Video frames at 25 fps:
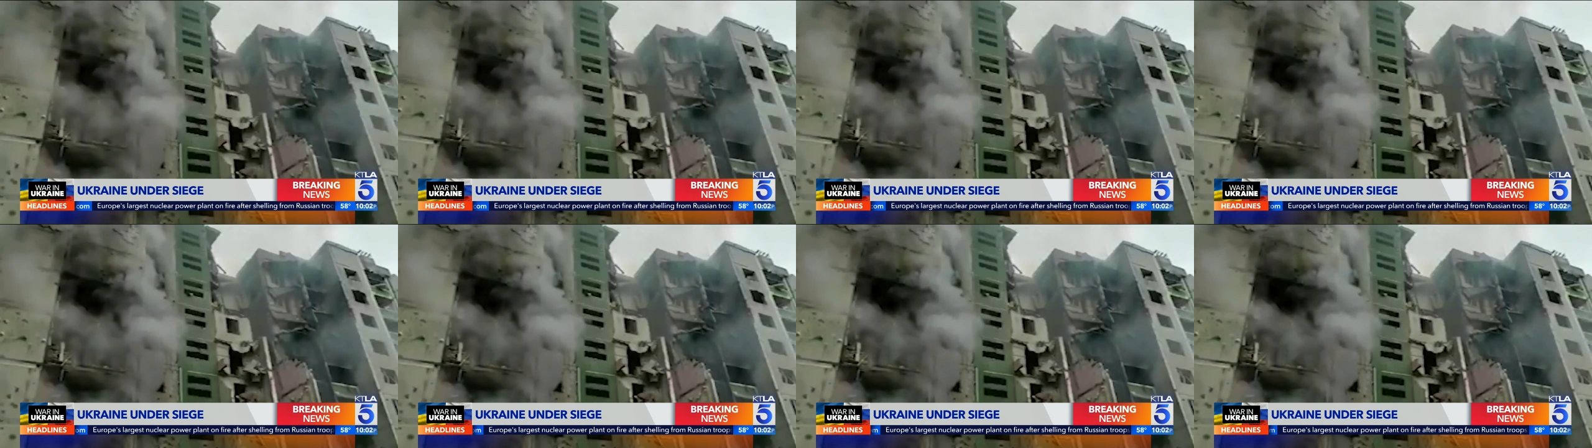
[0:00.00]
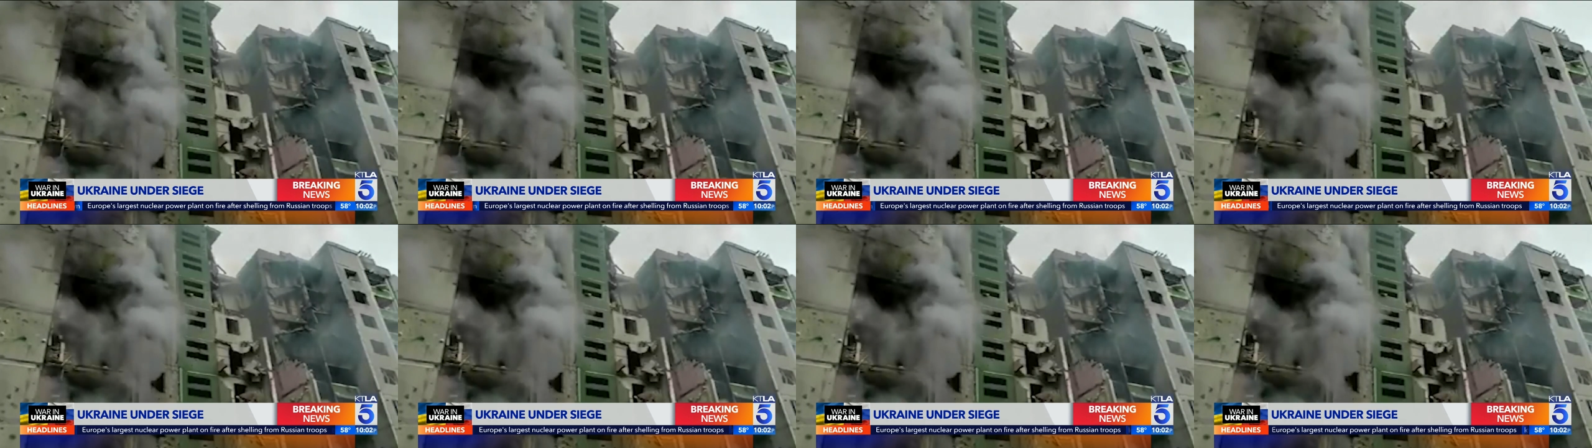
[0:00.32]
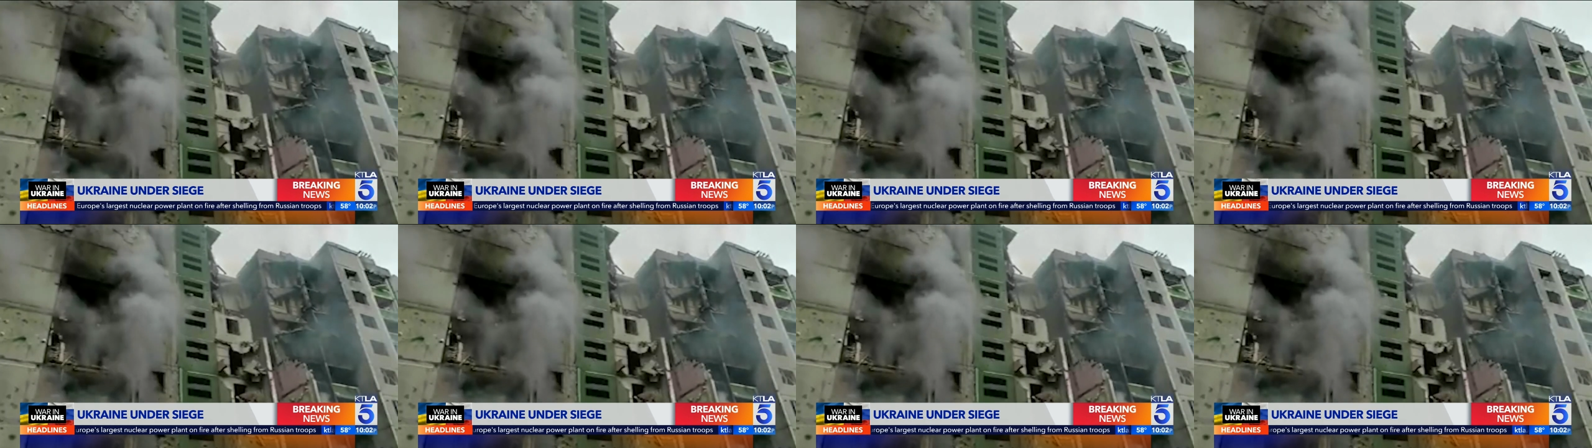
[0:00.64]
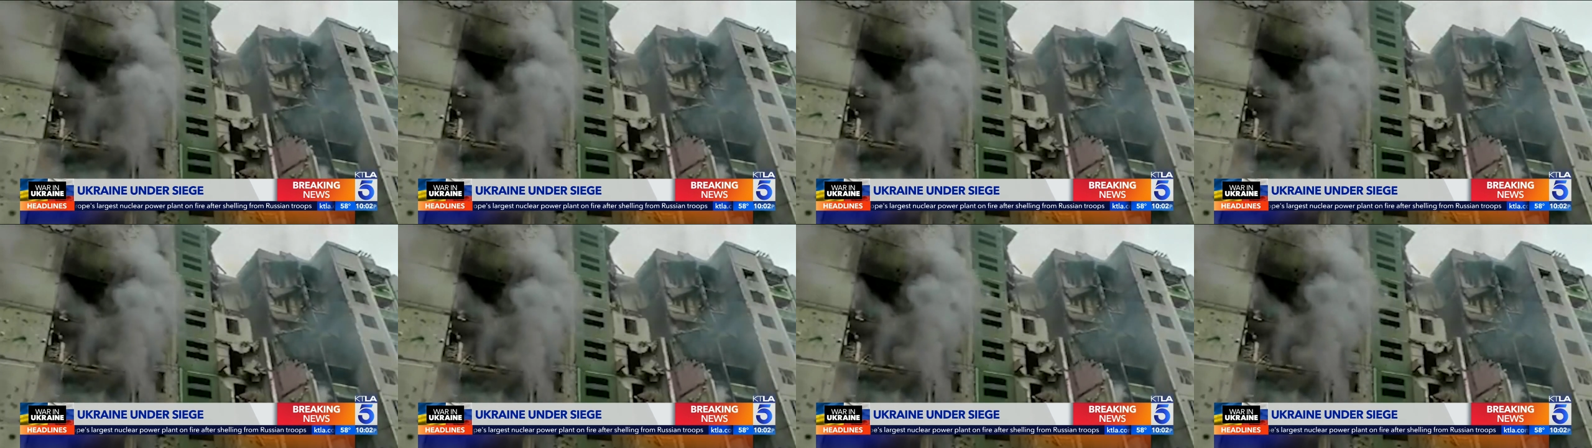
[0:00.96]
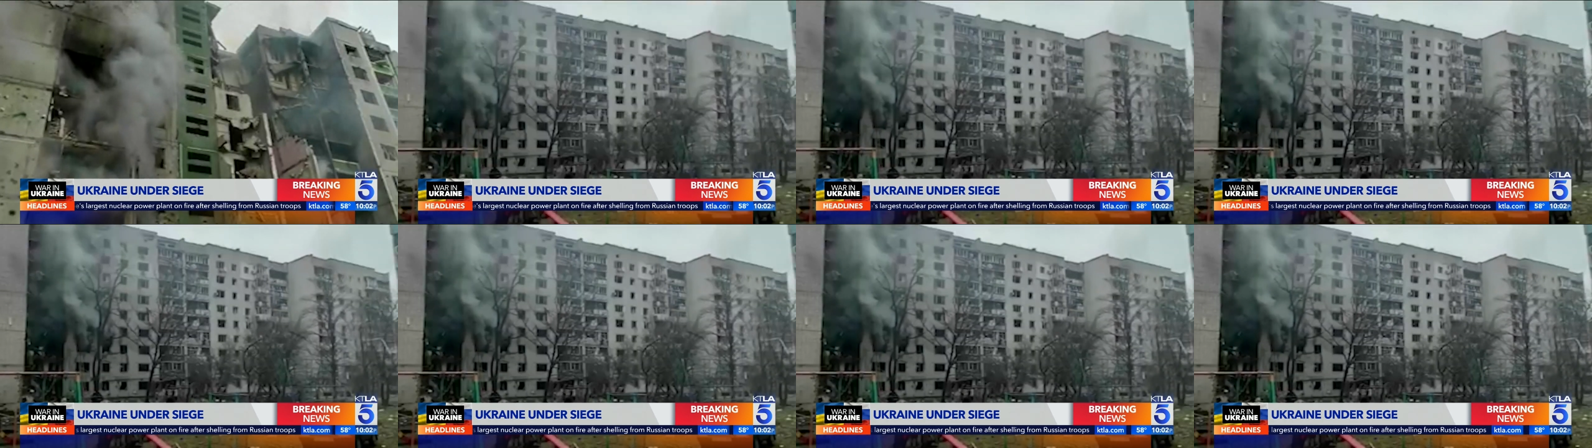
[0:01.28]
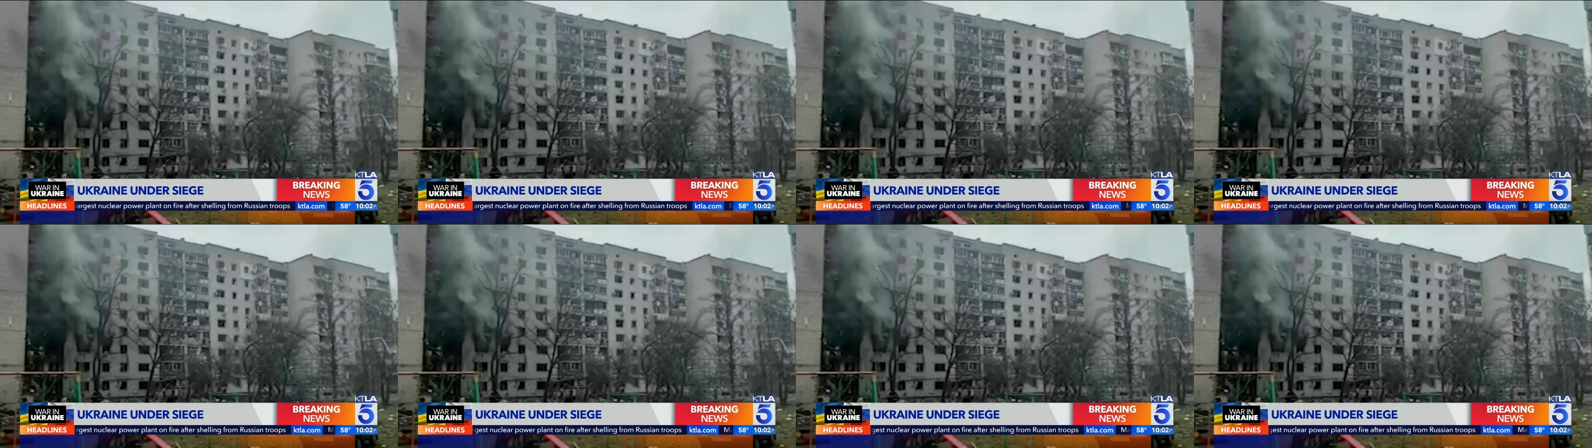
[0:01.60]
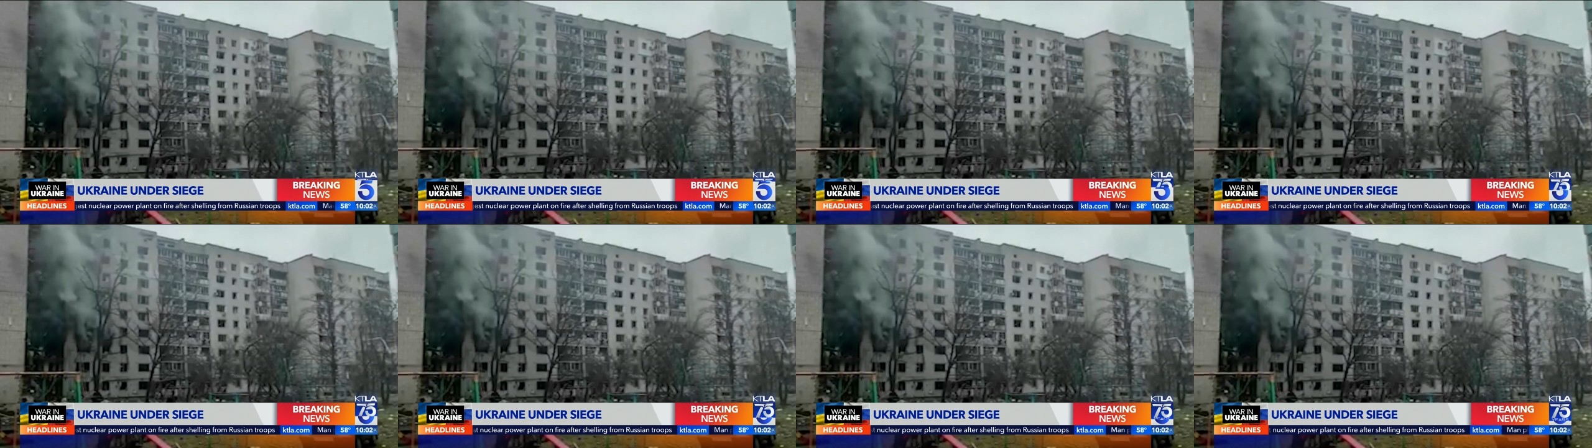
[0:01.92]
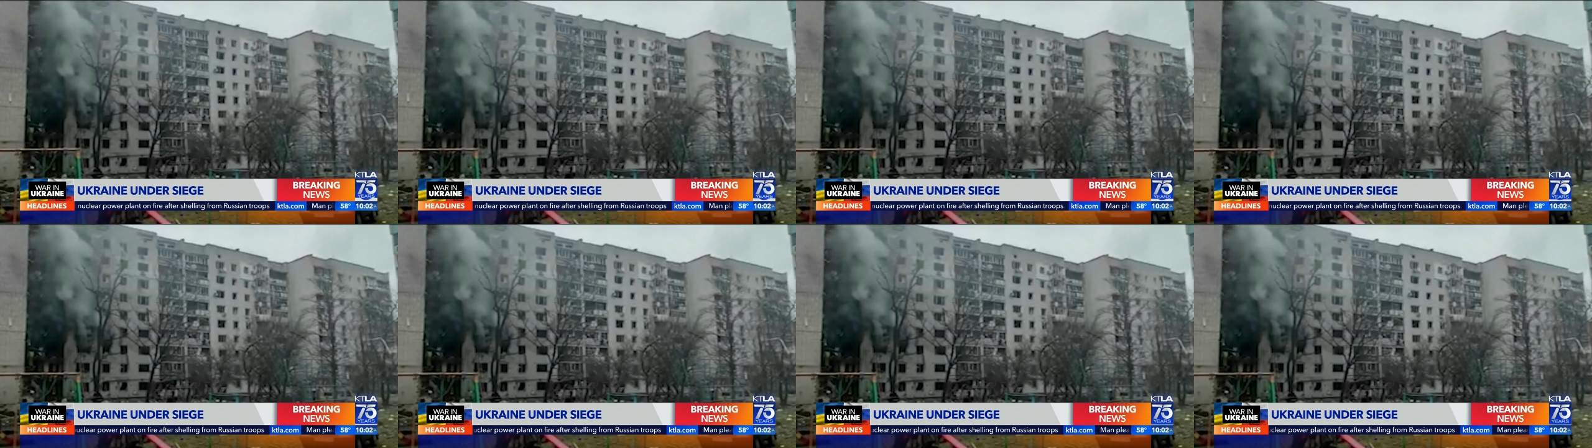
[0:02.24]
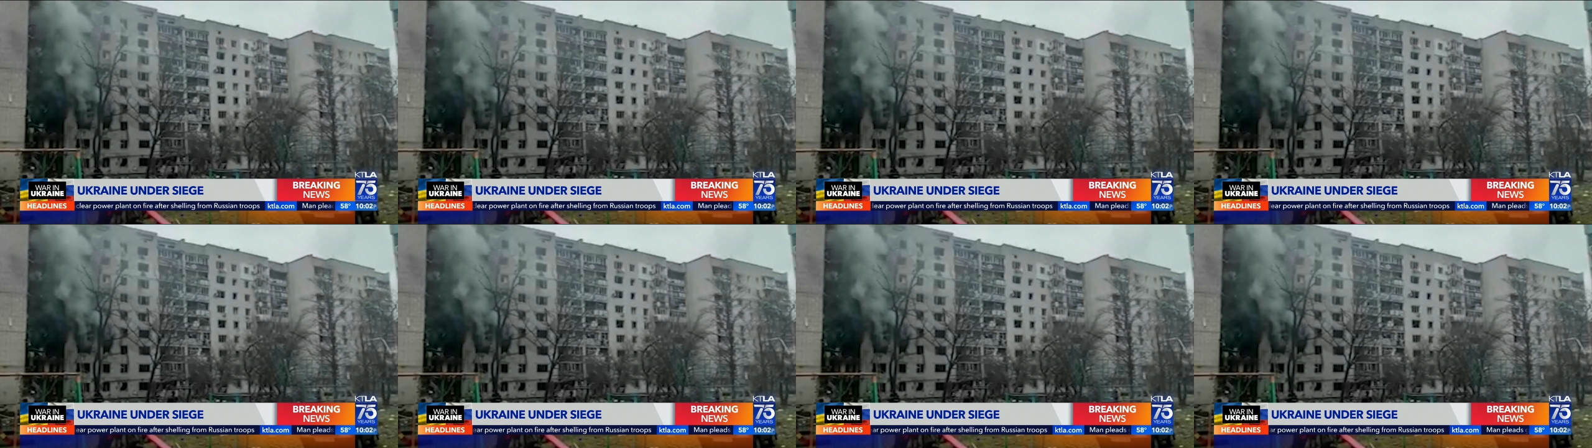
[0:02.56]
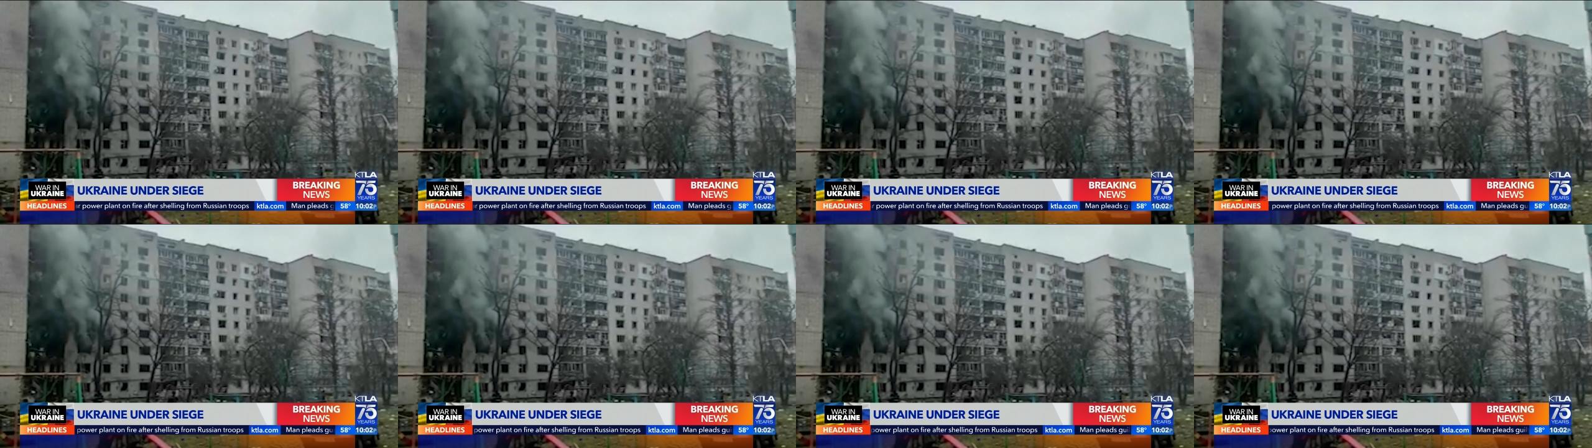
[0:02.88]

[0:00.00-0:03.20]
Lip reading: [unreadable: no face in view]